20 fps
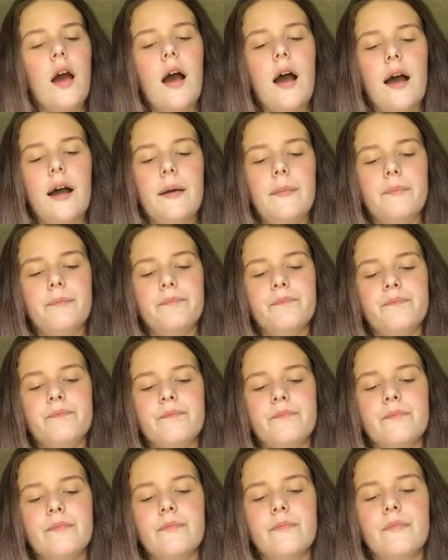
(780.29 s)
Um,
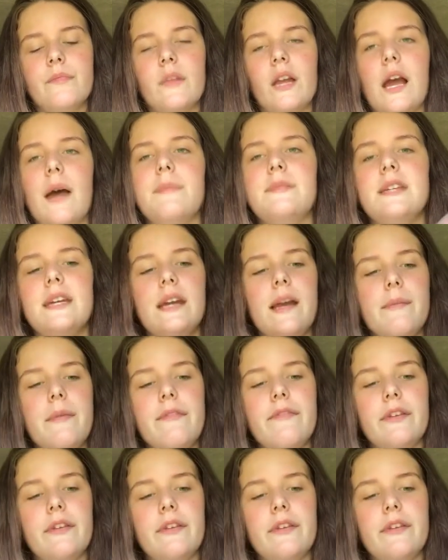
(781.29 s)
update on my